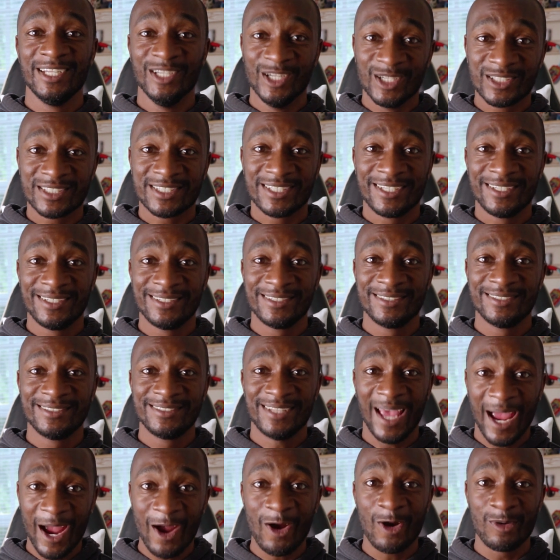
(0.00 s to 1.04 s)
It looked
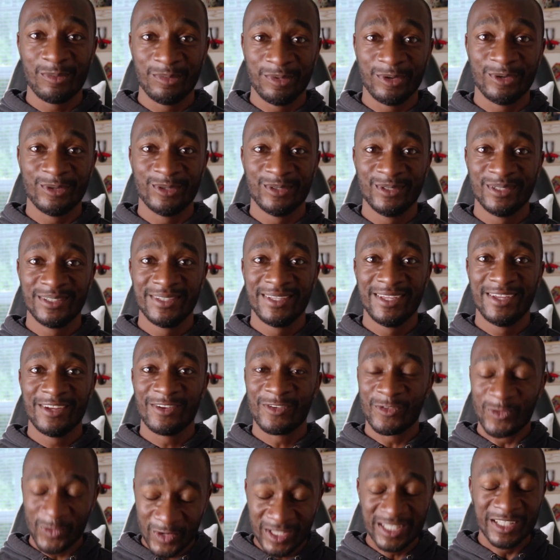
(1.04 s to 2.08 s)
terrible.
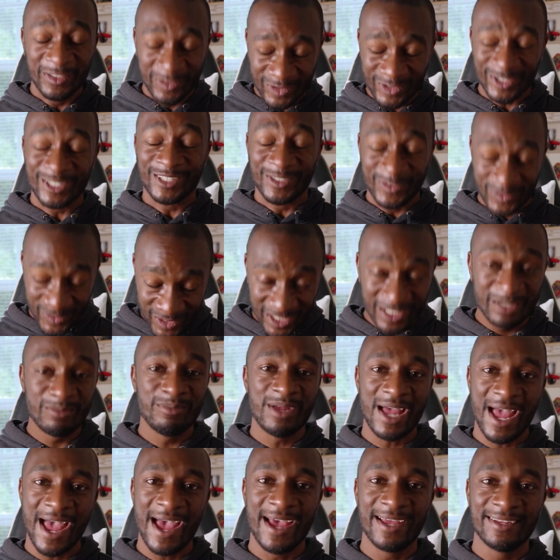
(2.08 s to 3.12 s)
Really, really, really
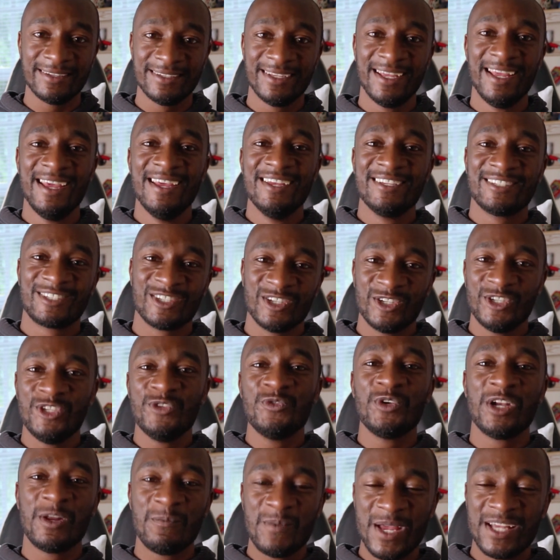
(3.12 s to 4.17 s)
bad. So you
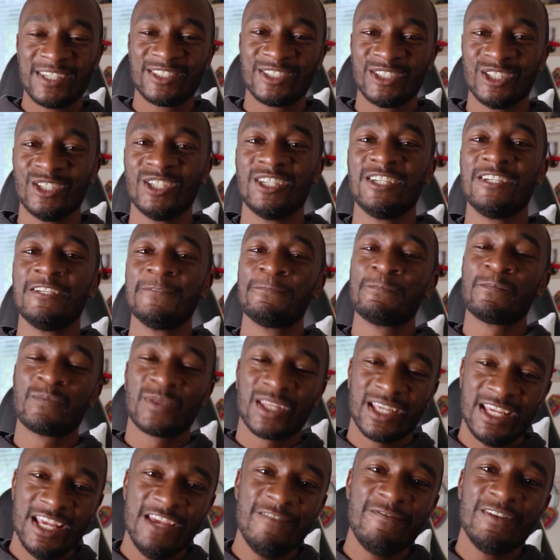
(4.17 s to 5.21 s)
want to make sure,
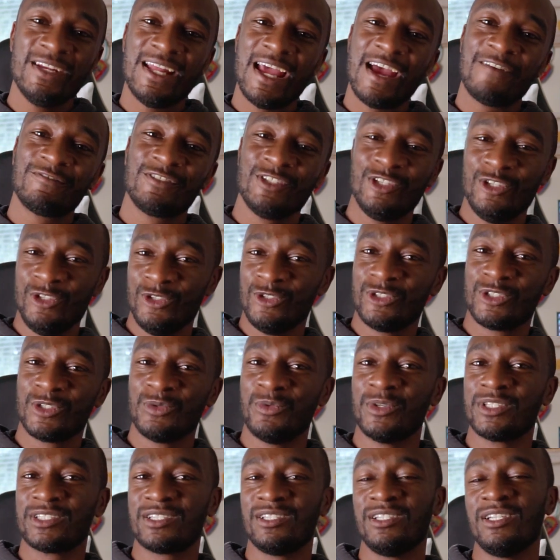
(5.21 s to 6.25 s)
even after you use
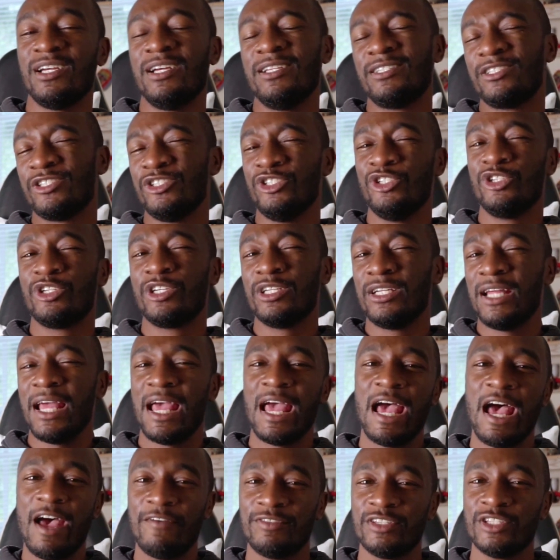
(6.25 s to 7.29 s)
someone's LUTs, you're going to
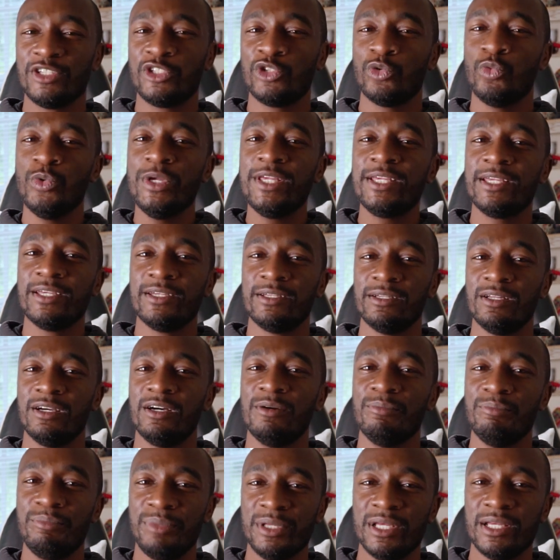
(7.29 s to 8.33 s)
have to tweak it
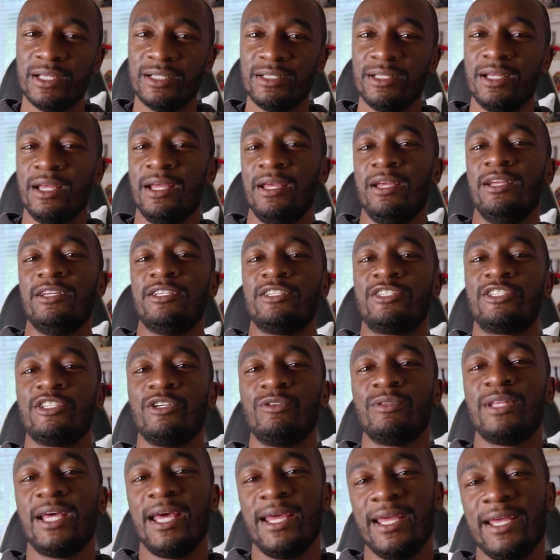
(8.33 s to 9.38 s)
a bit
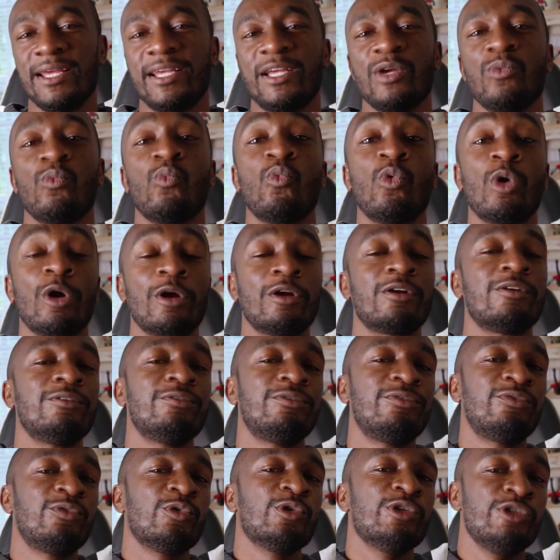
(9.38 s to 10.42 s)
so that it can work
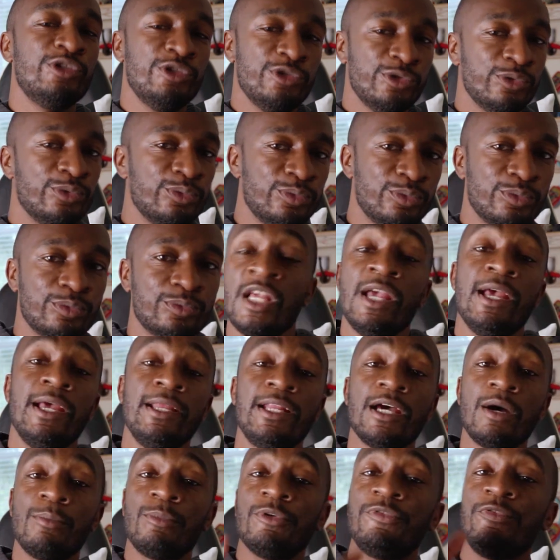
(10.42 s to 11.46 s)
for you.
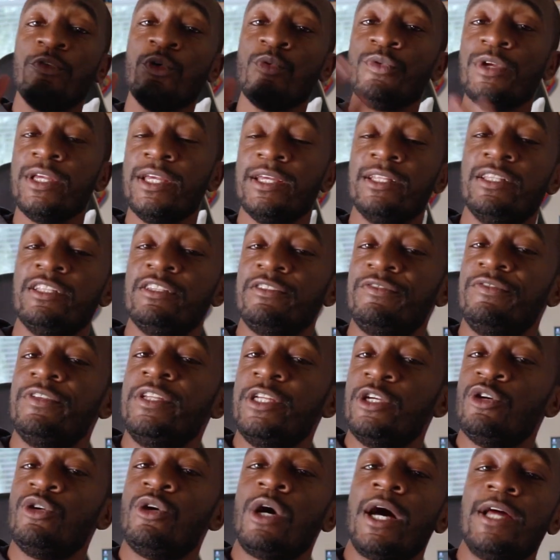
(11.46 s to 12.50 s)
And now, before we end this
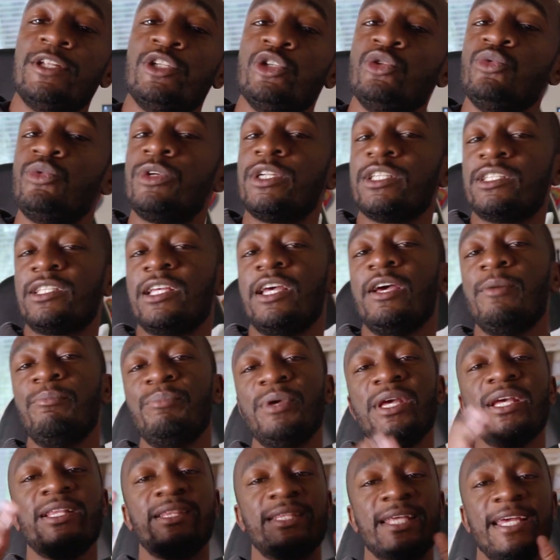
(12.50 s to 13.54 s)
video, I do want to say a
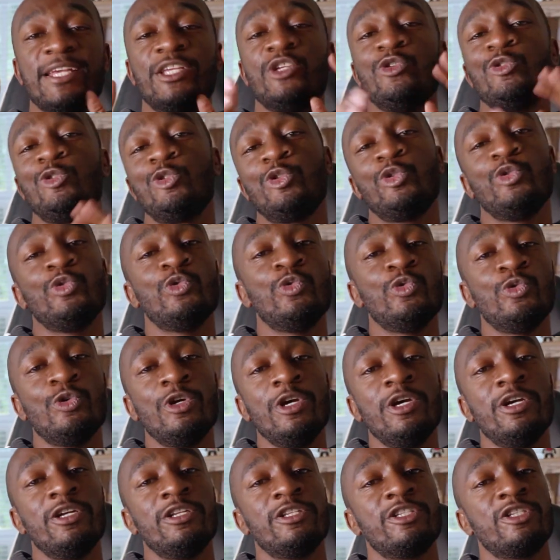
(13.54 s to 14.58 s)
big thank you to
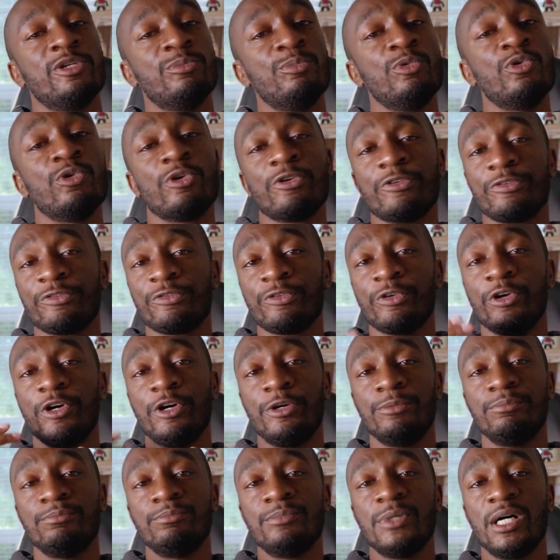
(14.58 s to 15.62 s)
Timur
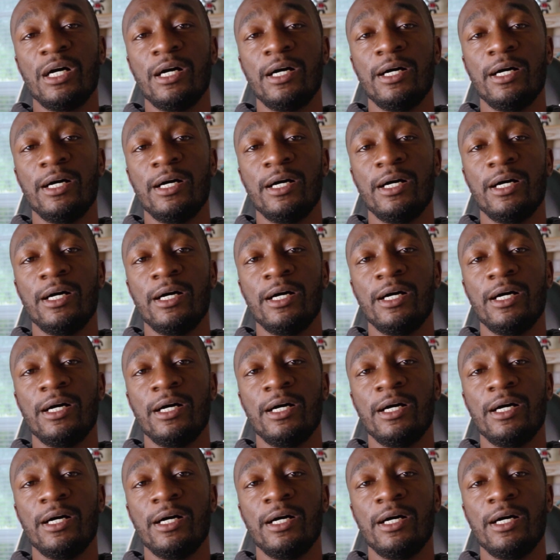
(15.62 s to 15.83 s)
from,